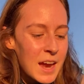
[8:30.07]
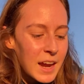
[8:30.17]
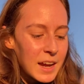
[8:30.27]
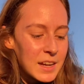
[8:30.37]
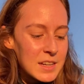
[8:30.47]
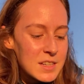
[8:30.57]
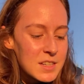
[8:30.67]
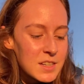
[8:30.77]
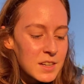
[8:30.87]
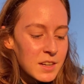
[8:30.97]
And
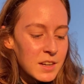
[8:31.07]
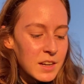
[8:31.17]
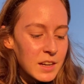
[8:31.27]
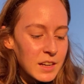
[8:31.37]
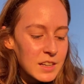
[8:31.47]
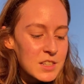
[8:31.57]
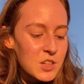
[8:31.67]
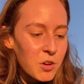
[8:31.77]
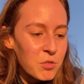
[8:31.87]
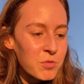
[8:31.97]
it's
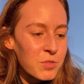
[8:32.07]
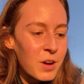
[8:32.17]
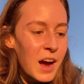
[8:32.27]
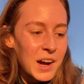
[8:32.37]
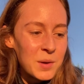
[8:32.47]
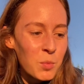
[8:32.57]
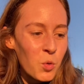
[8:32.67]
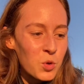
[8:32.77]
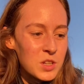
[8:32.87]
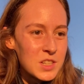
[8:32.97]
of high
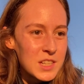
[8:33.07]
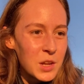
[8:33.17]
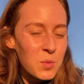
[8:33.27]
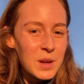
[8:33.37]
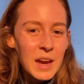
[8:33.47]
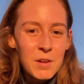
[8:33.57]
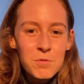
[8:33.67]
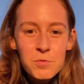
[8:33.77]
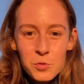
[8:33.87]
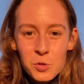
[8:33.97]
importance that we have
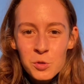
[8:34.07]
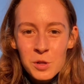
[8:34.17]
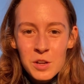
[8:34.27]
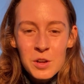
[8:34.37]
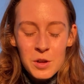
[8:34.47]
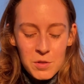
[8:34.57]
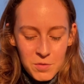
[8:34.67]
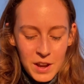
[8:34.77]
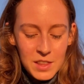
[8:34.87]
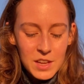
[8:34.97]
full
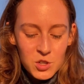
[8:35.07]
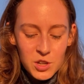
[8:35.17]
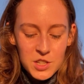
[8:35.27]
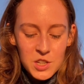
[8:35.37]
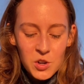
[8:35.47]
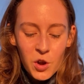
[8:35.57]
faith and trust in God.